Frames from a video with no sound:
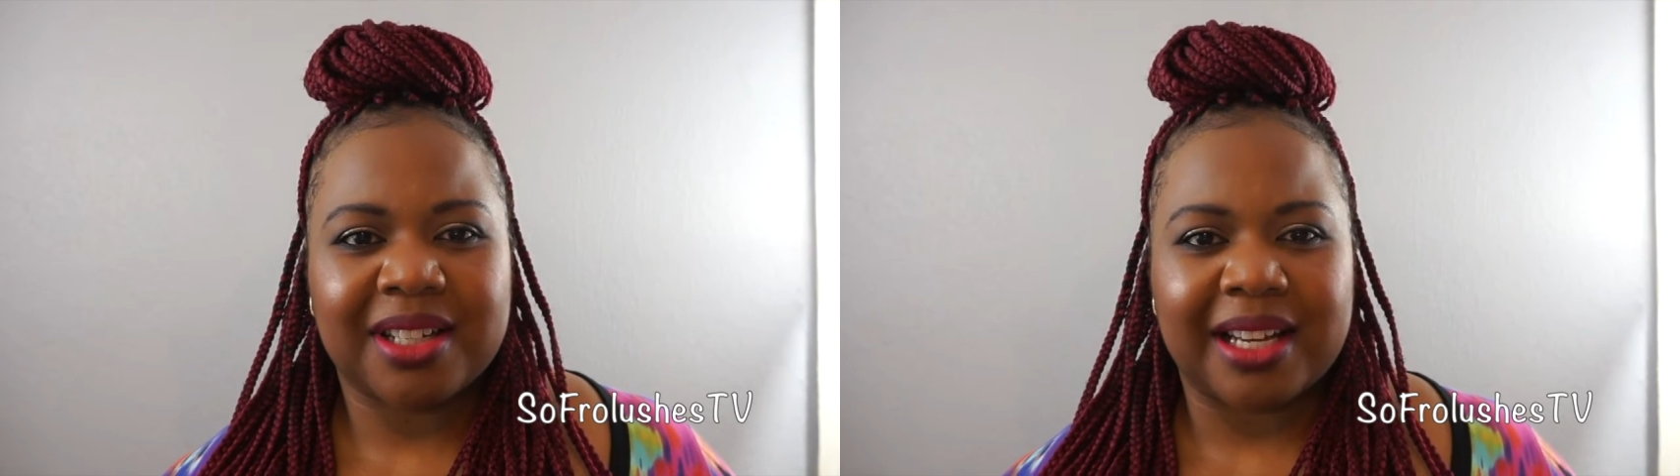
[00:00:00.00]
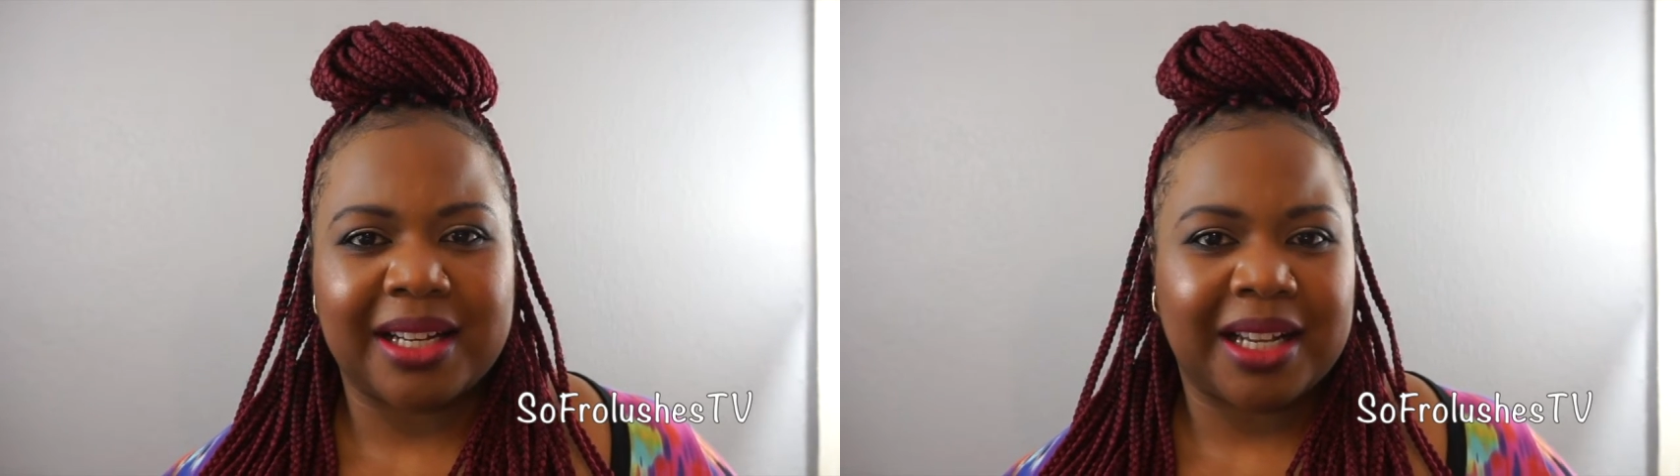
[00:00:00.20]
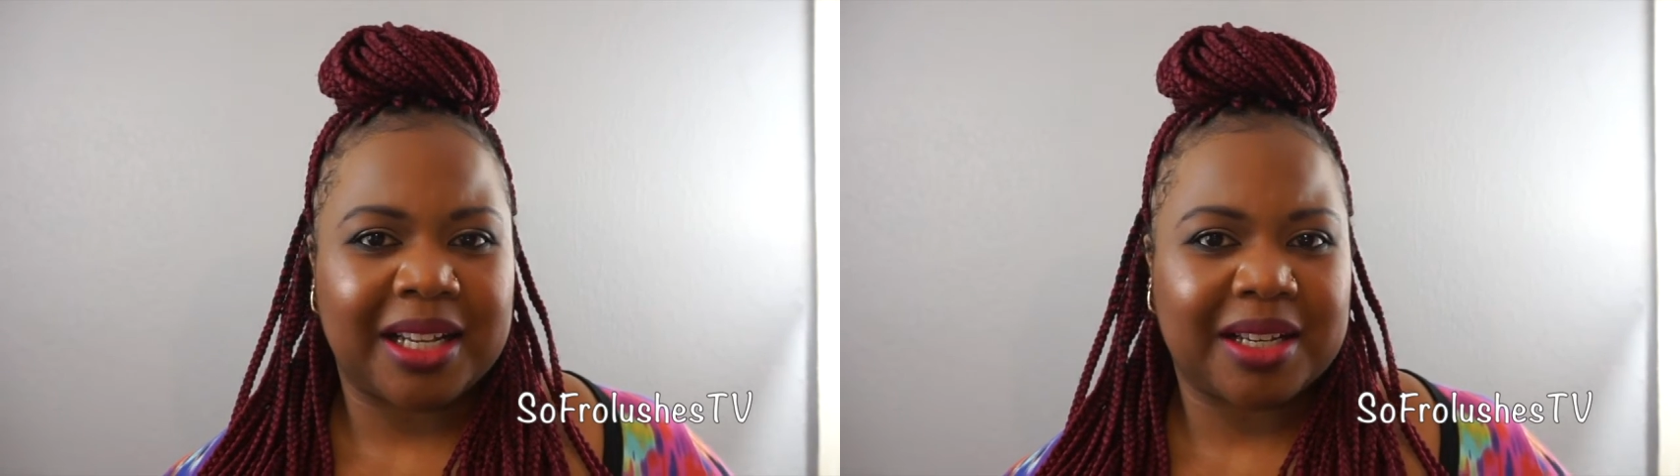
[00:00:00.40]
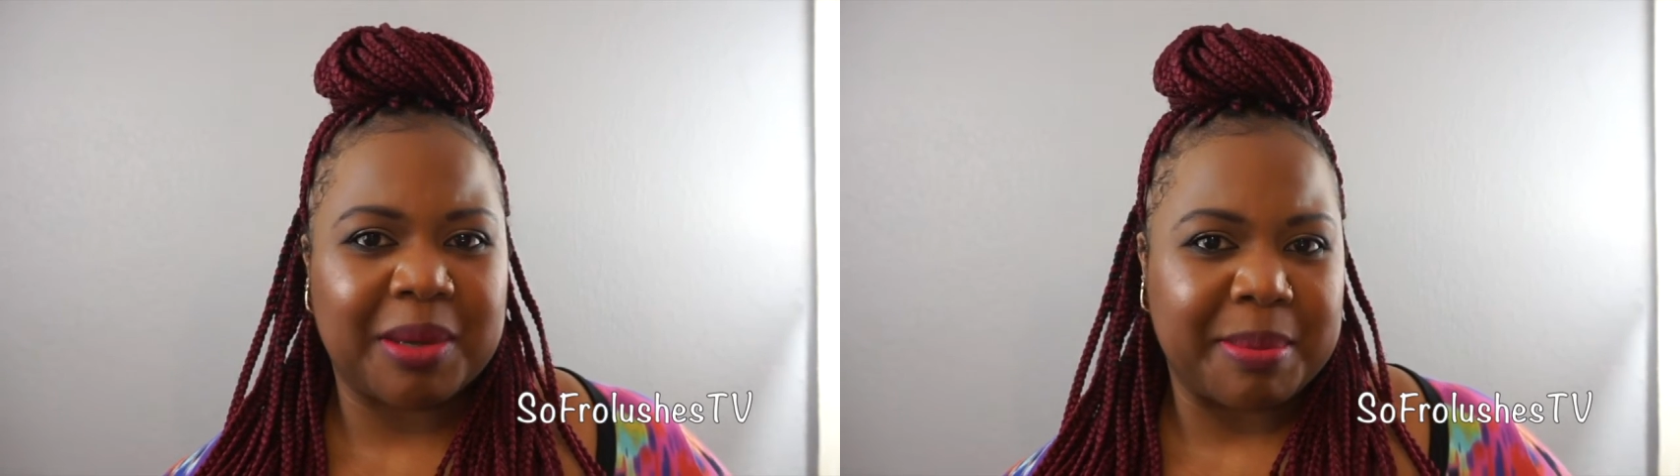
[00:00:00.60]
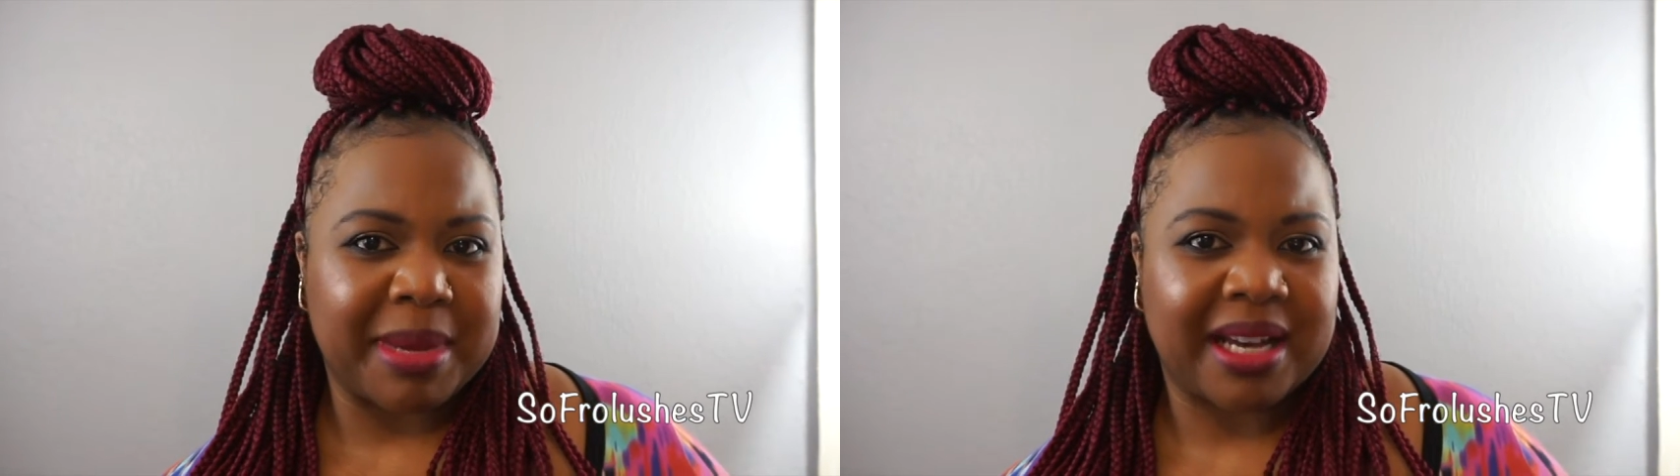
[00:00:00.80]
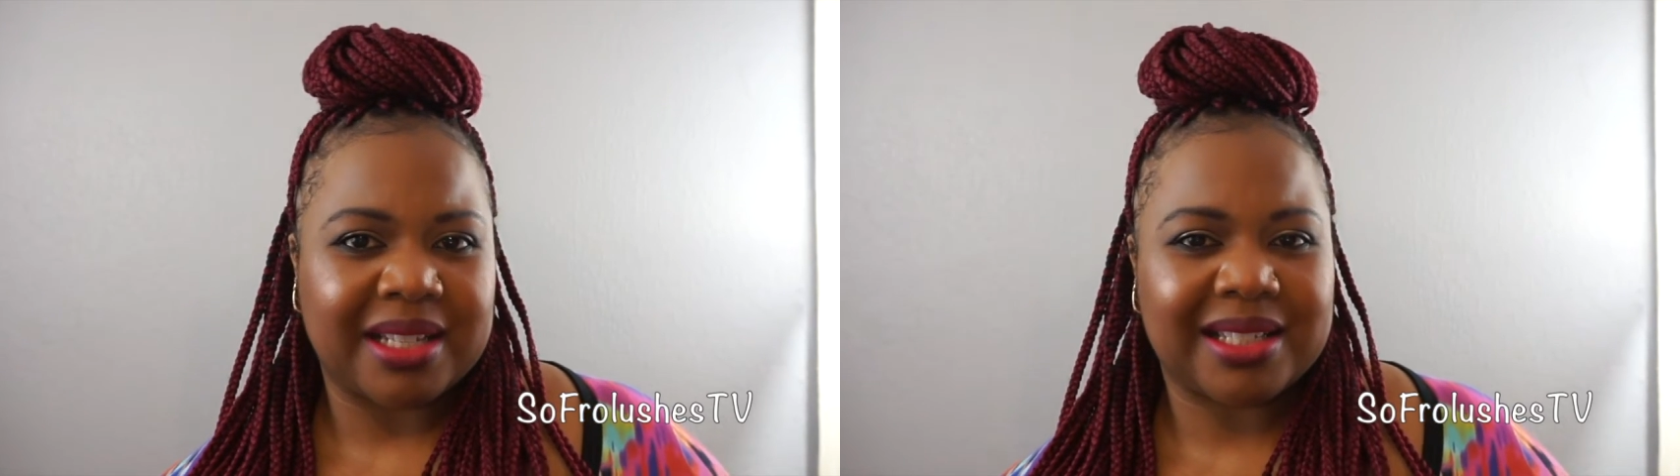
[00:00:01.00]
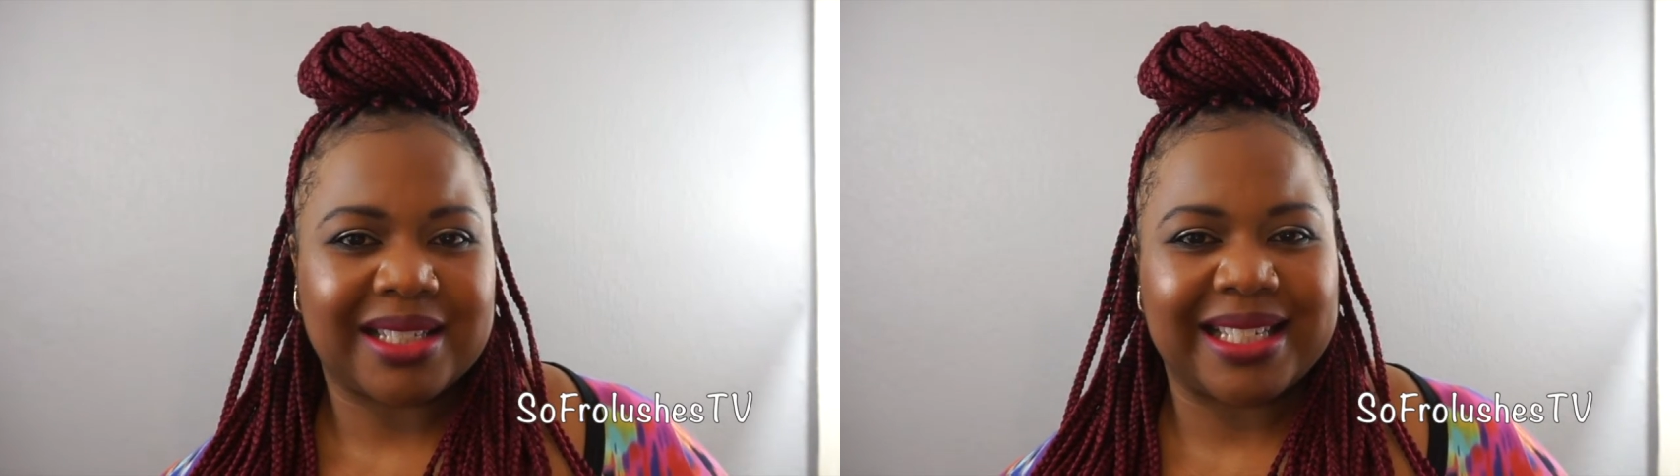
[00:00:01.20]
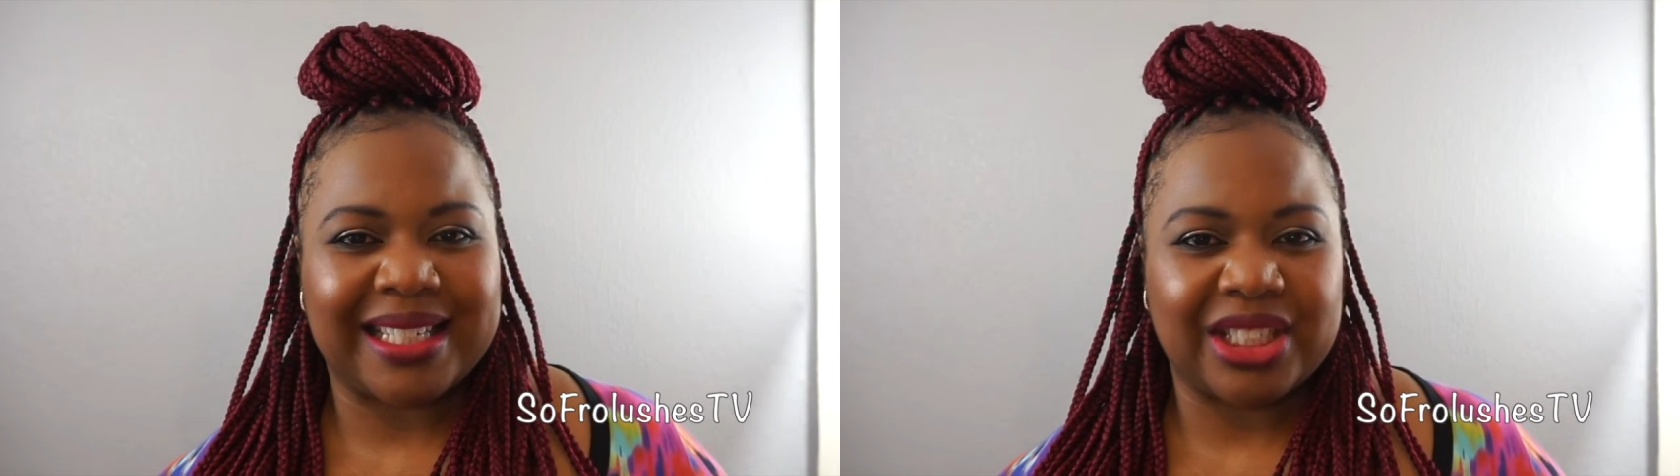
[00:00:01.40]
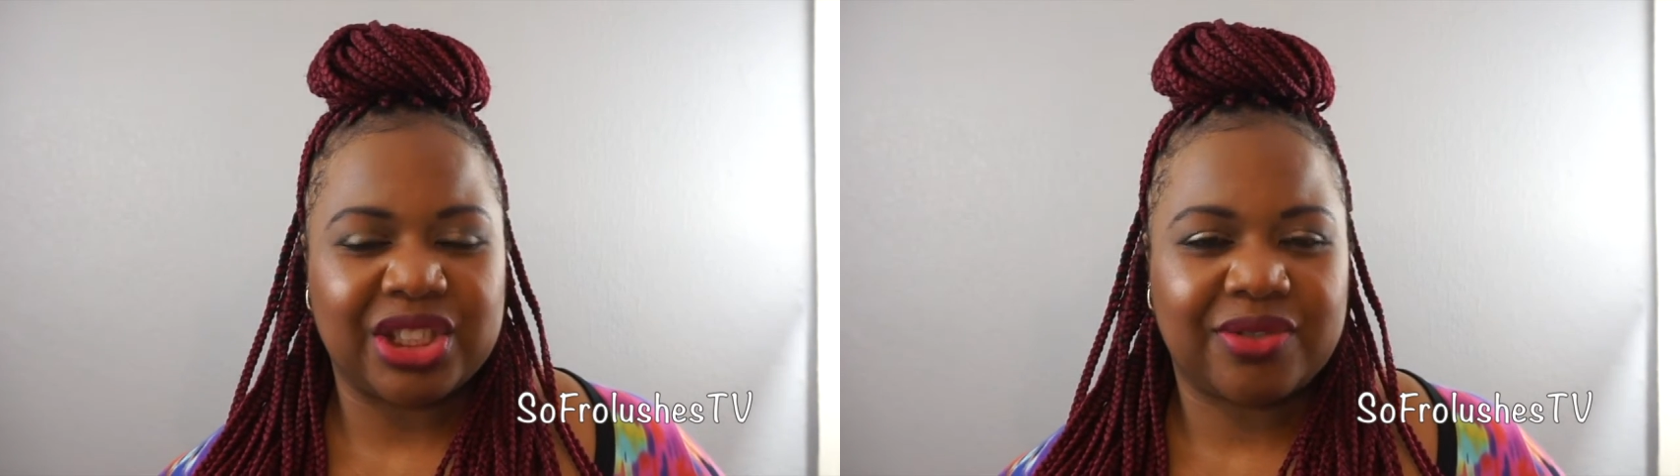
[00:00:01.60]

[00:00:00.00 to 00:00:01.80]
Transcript: I like a matte-ish